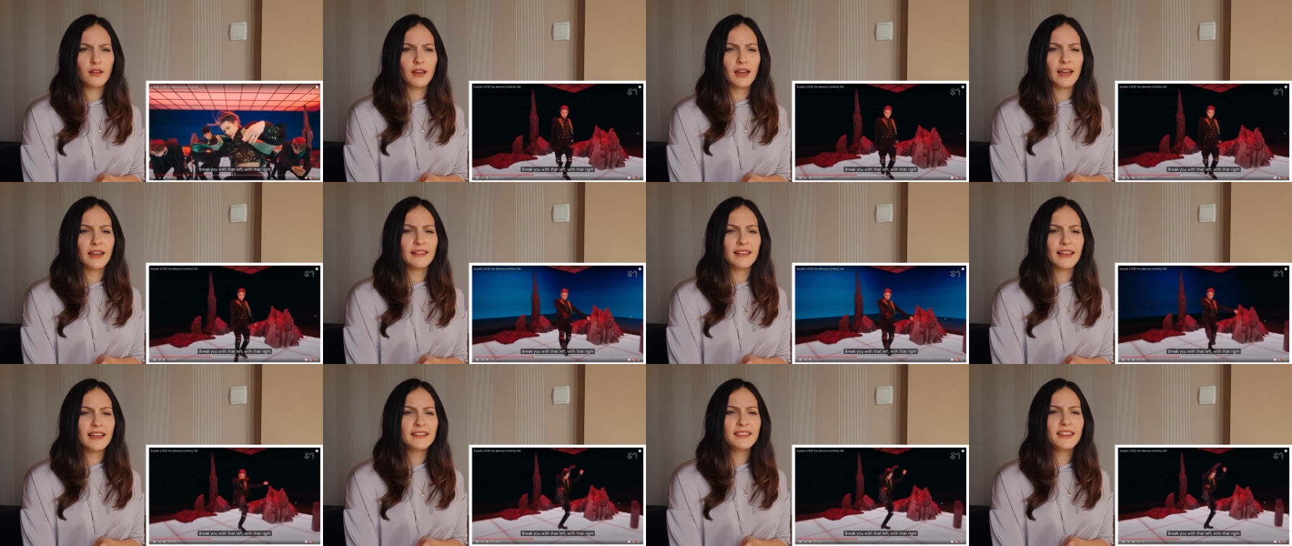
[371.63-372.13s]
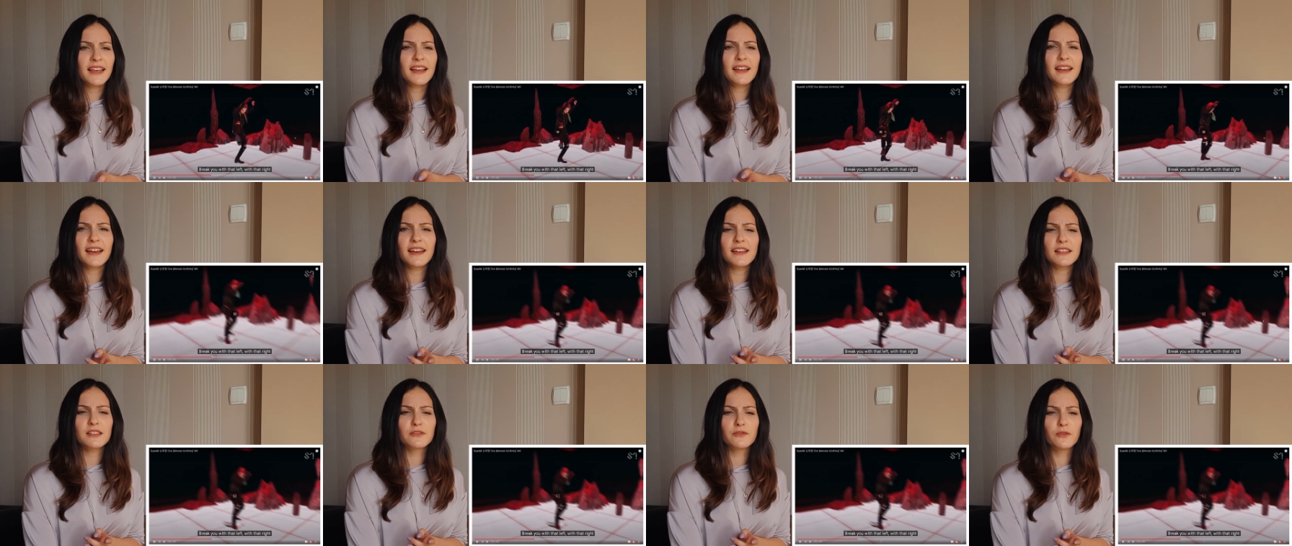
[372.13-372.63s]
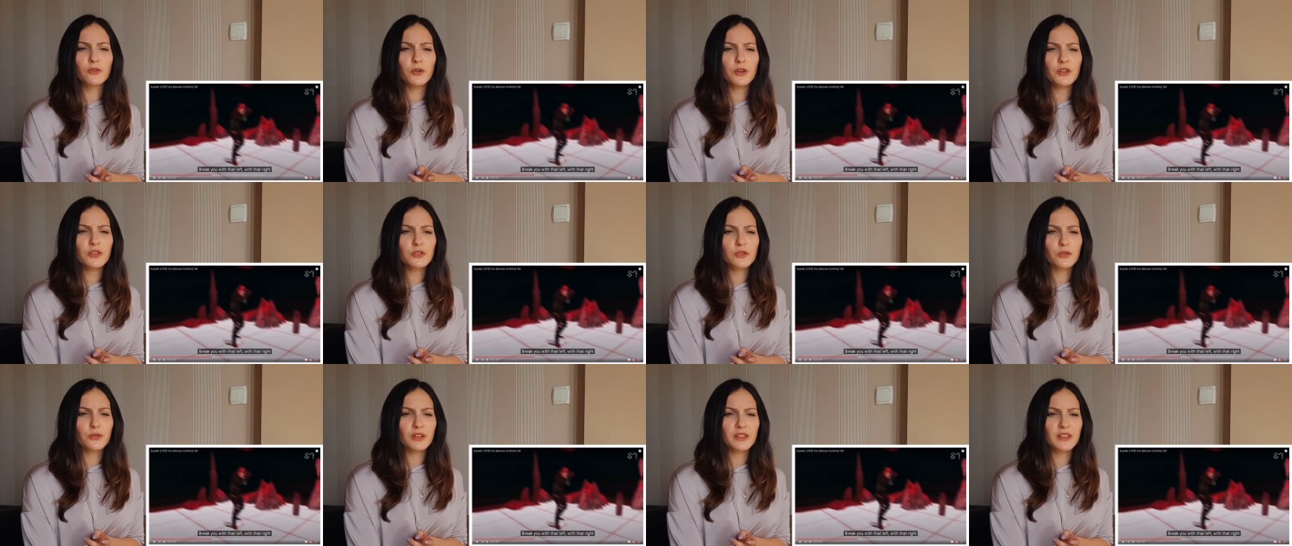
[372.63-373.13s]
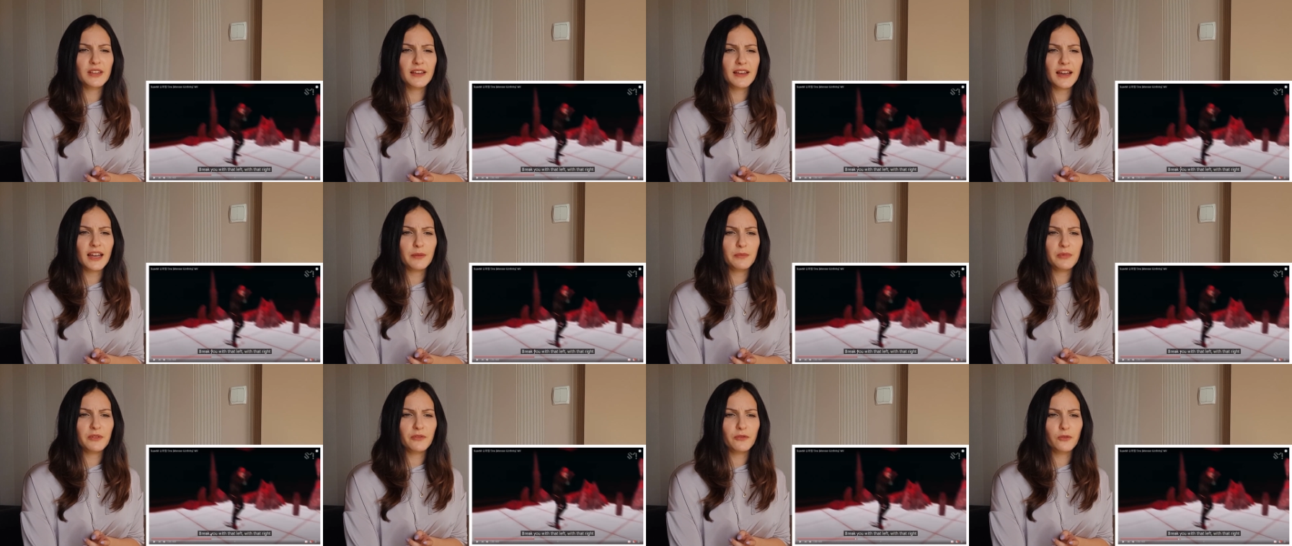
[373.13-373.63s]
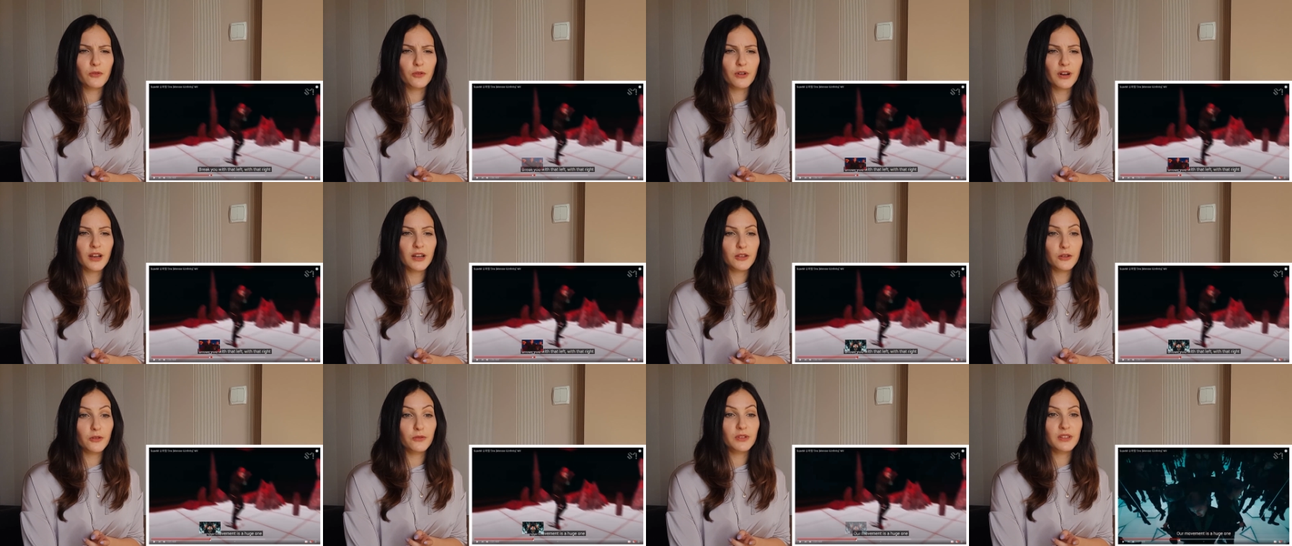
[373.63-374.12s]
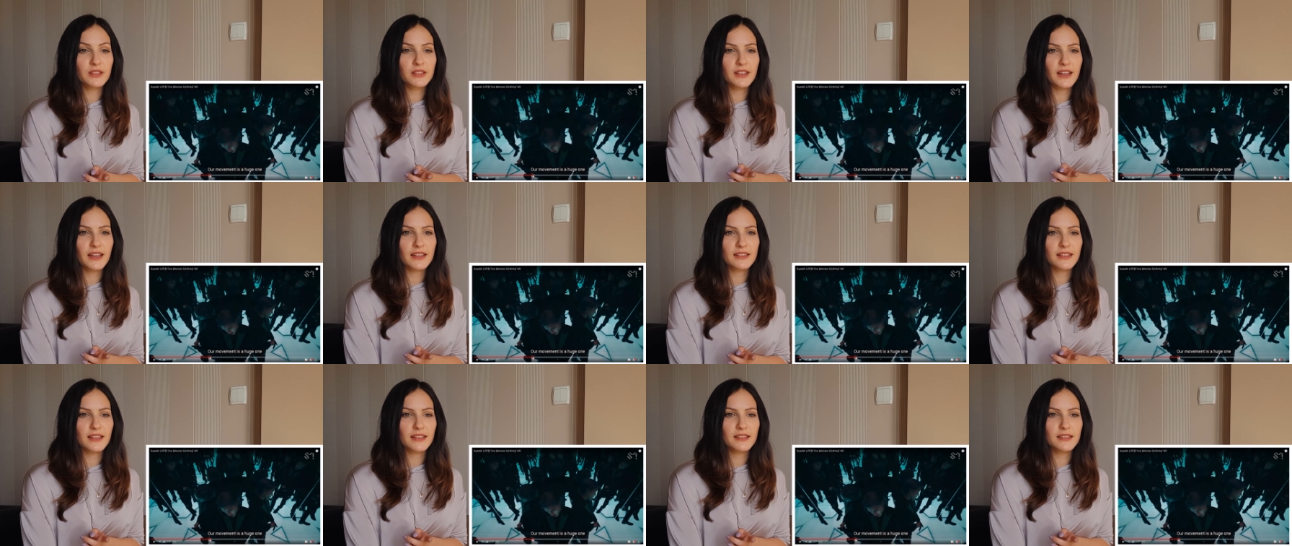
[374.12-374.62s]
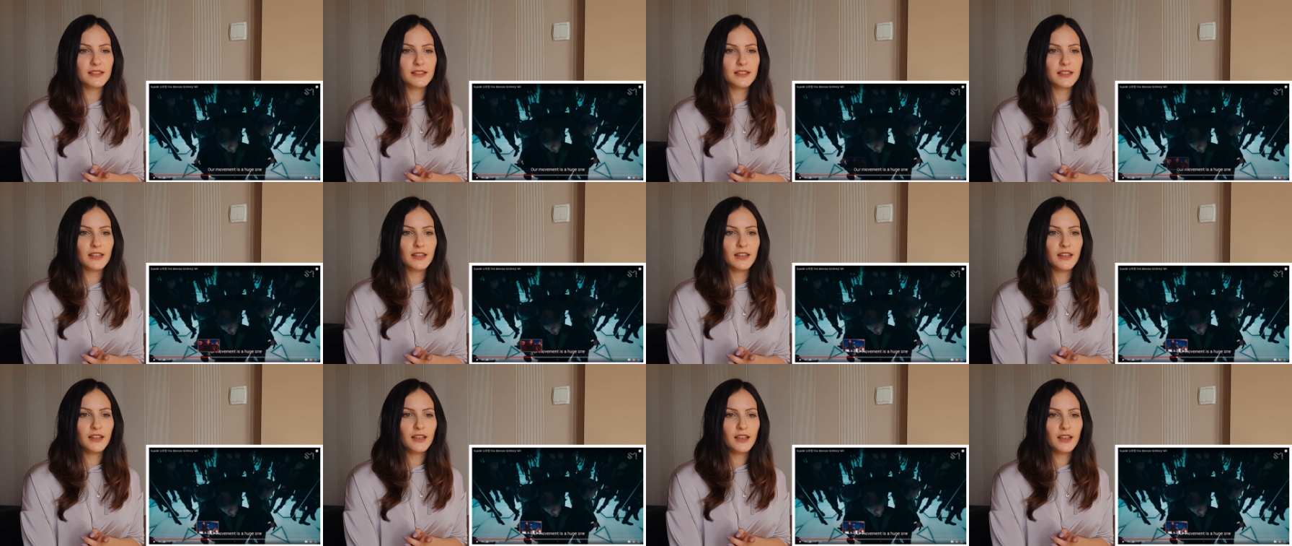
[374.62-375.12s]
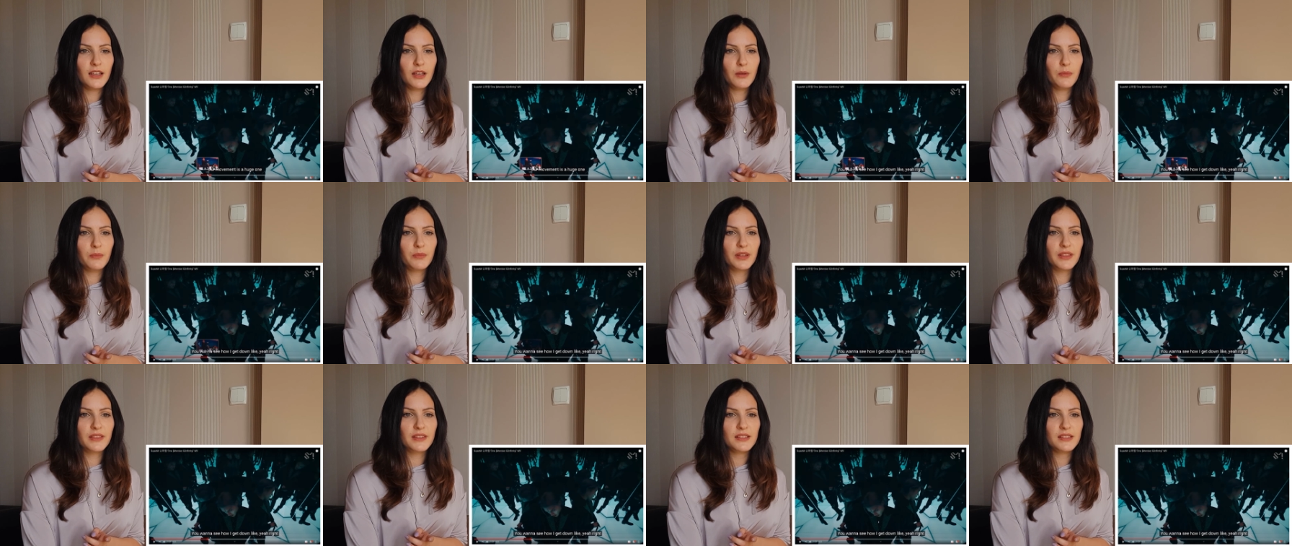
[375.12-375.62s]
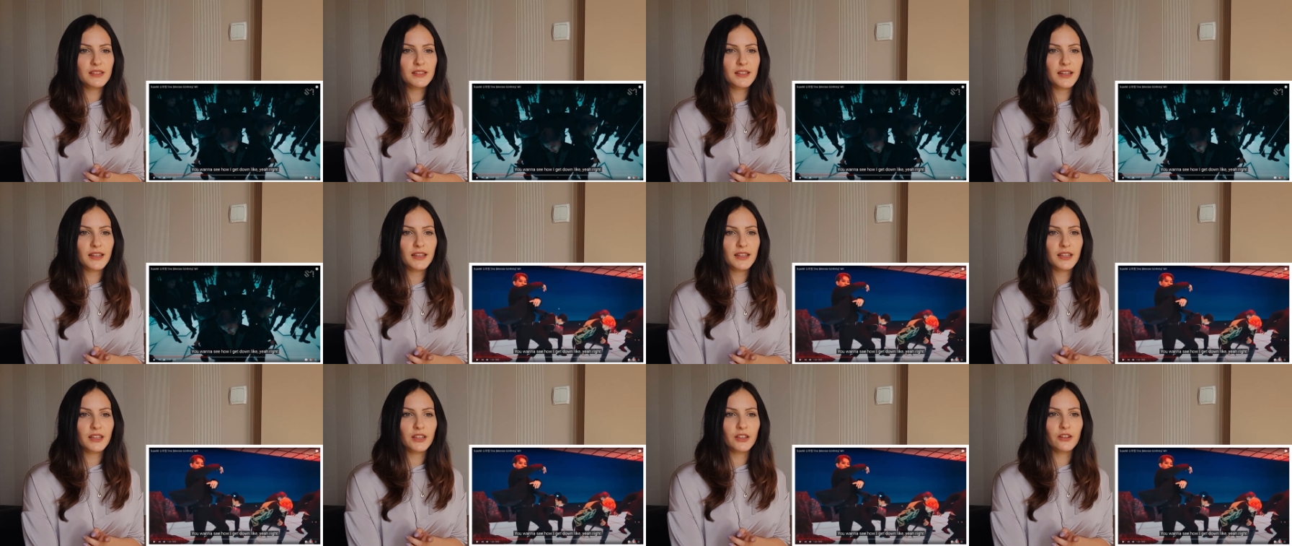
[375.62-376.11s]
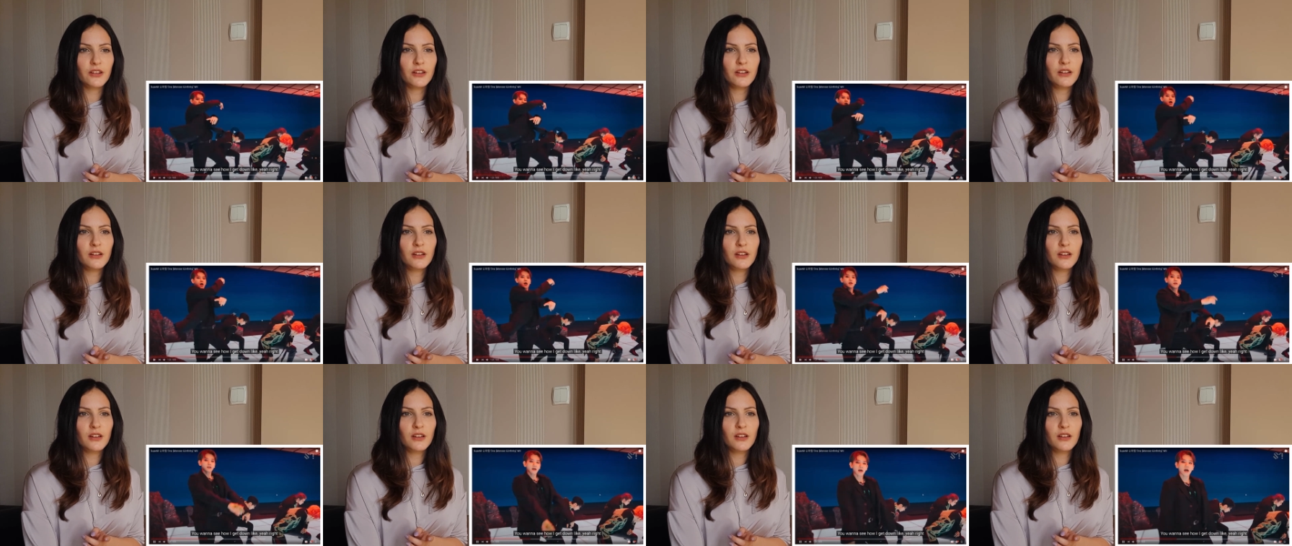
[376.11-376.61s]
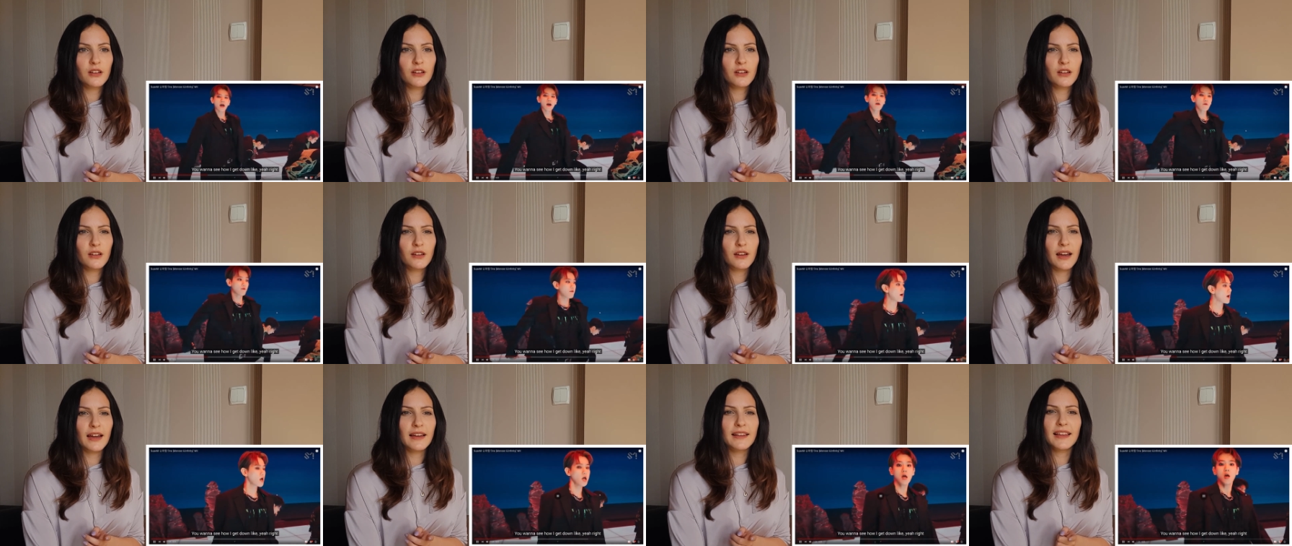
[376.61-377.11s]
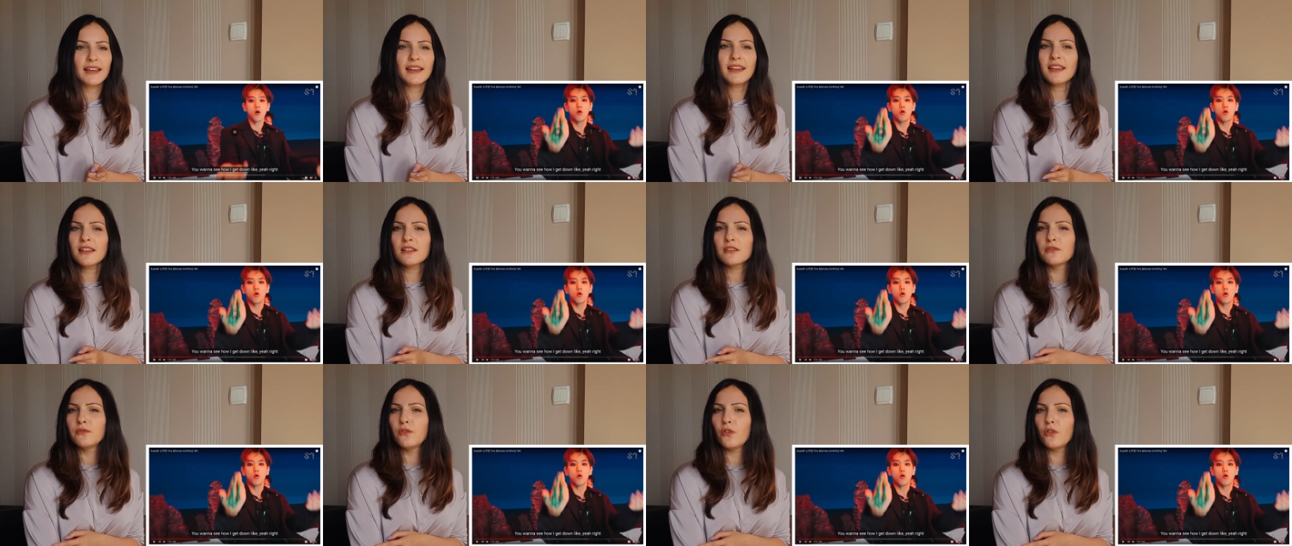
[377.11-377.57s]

I like that guy's voice, sorry, the guy before, I know this guy's NCT, but this guy here, I like his